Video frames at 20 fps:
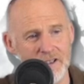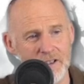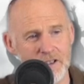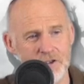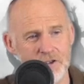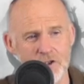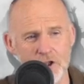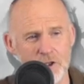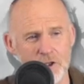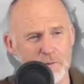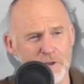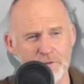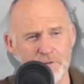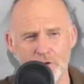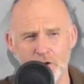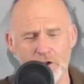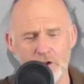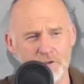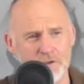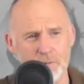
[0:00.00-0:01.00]
It's going to be
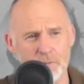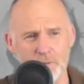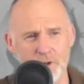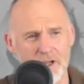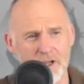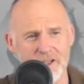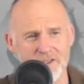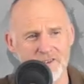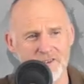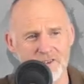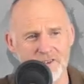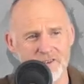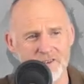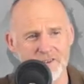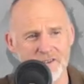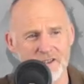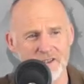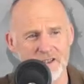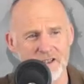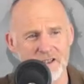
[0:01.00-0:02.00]
full of
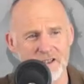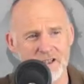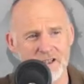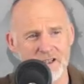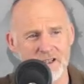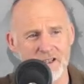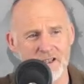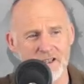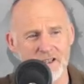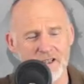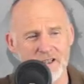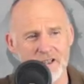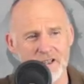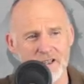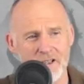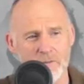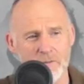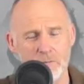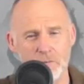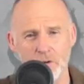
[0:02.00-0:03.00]
surprises.
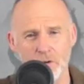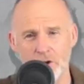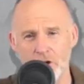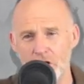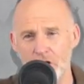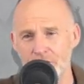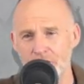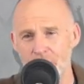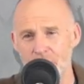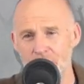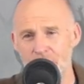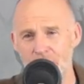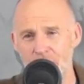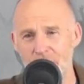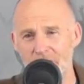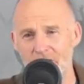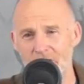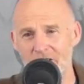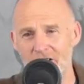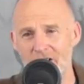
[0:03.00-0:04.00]
But God knows who
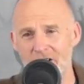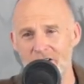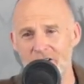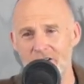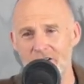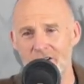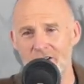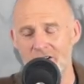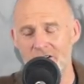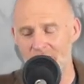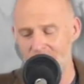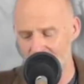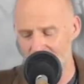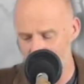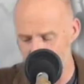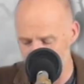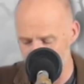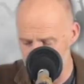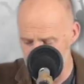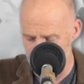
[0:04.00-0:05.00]
they are.
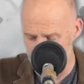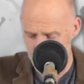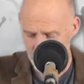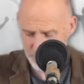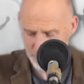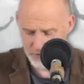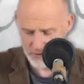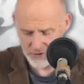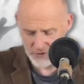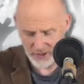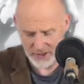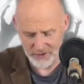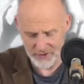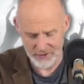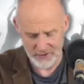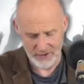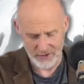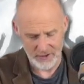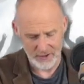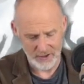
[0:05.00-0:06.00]
And this is what it
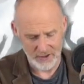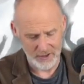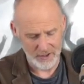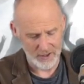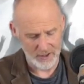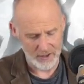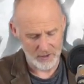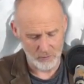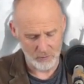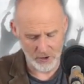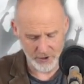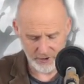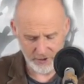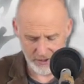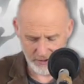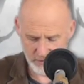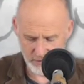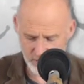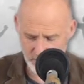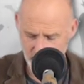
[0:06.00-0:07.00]
says 1
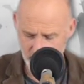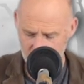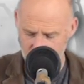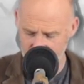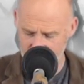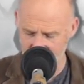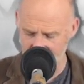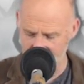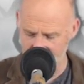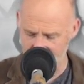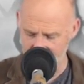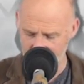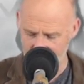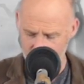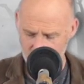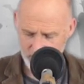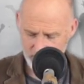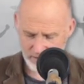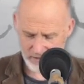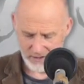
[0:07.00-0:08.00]
Kings
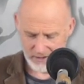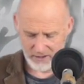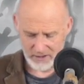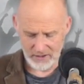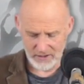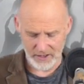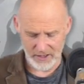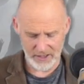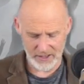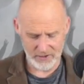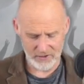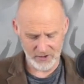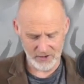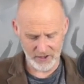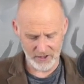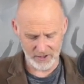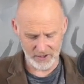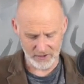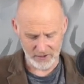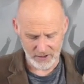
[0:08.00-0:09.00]
19,
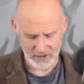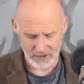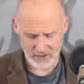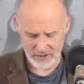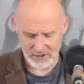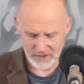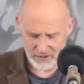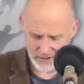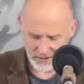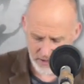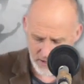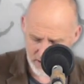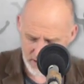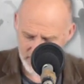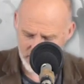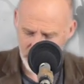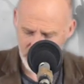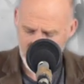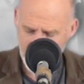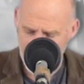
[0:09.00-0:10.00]
18.
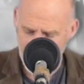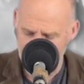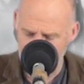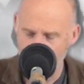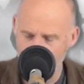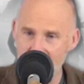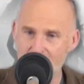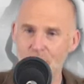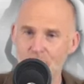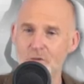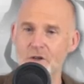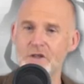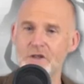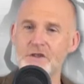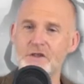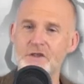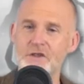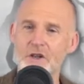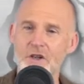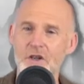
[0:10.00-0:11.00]
Yet I have
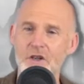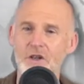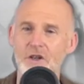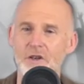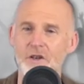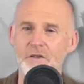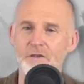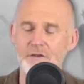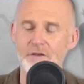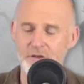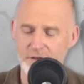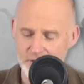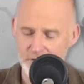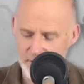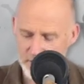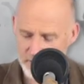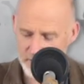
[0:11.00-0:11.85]
reserved